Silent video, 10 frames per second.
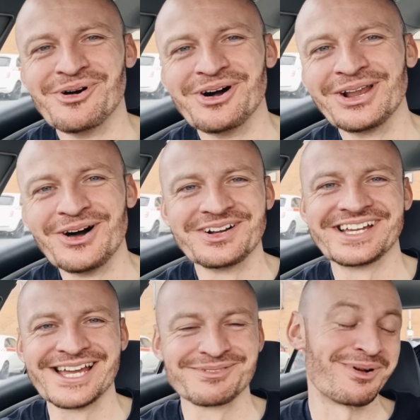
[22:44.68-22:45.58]
bought a lot of
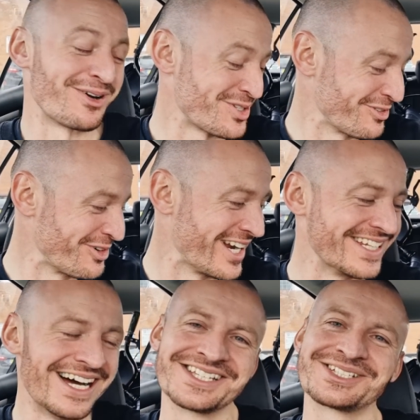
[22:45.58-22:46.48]
games, but I got some
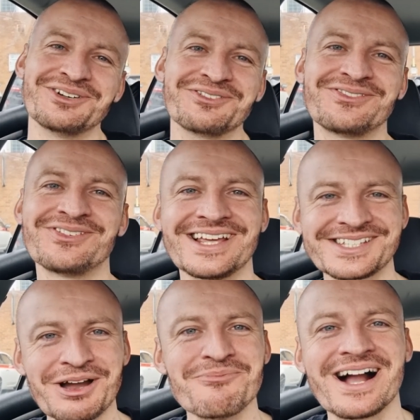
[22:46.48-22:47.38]
really nice stuff.
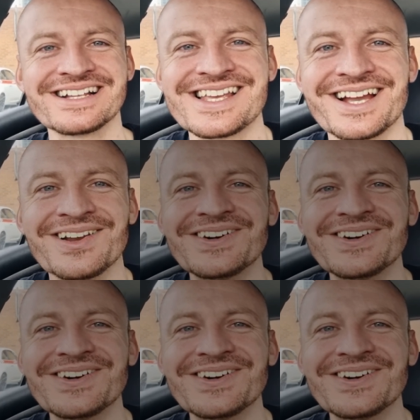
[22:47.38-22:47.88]
Let's go back and take a